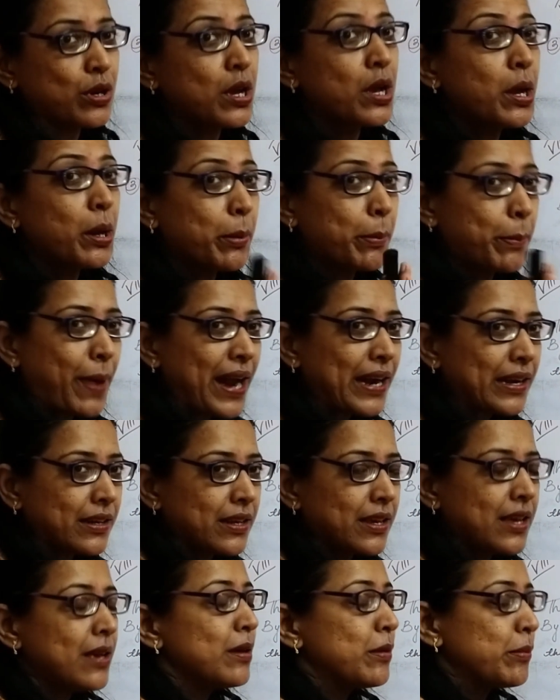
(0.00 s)
But
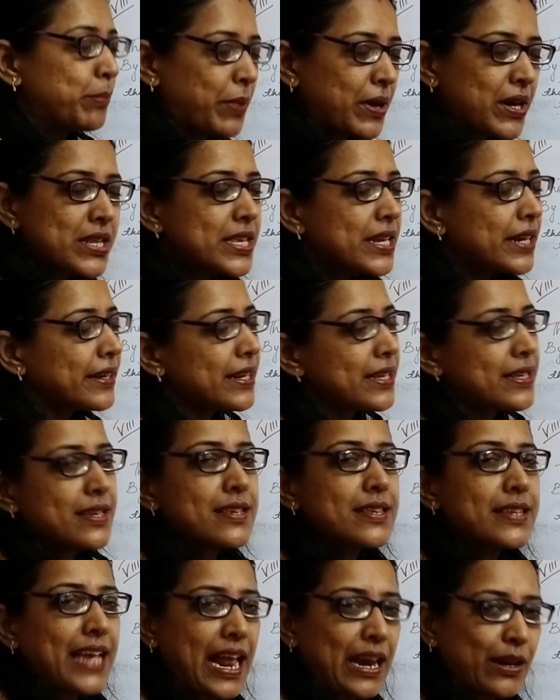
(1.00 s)
percentage is
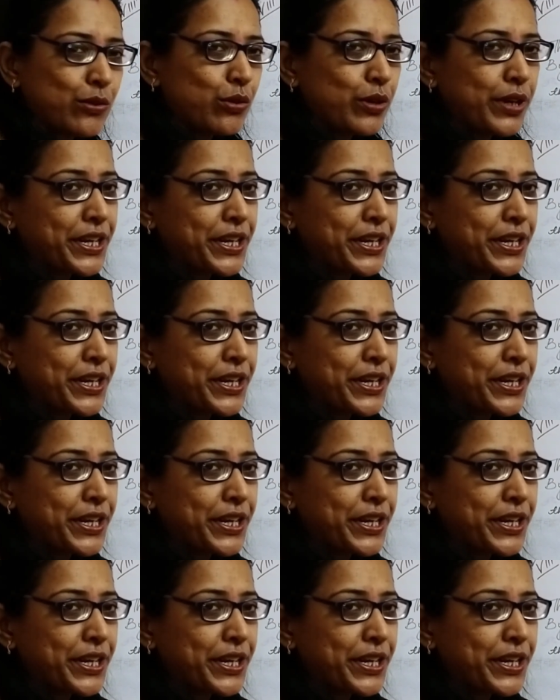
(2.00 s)
calculated